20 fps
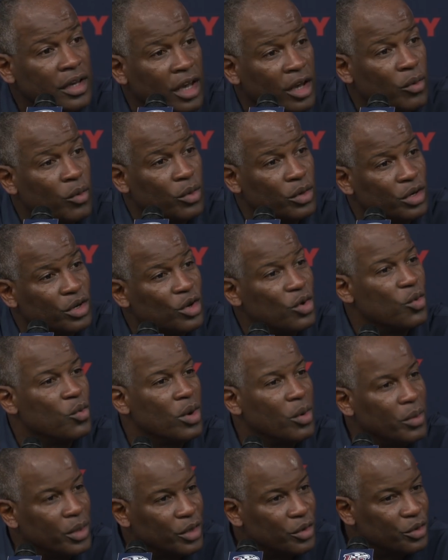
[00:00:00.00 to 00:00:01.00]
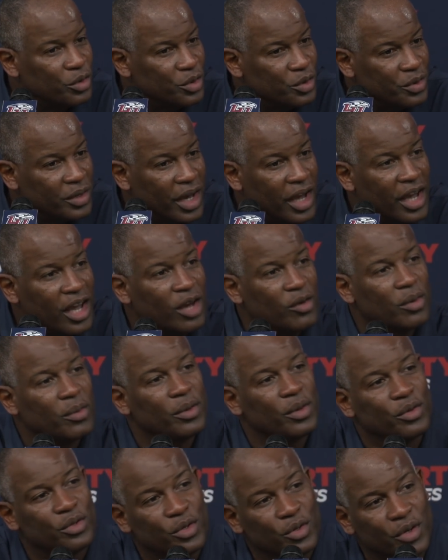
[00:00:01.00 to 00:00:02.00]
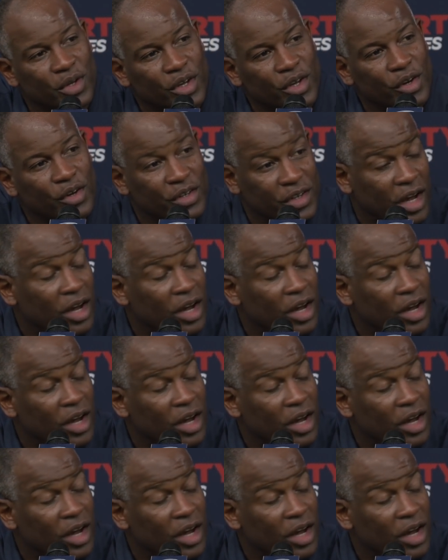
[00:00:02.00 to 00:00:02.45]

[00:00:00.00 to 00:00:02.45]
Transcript: and want to know what we're going to do now, what we're going to do here.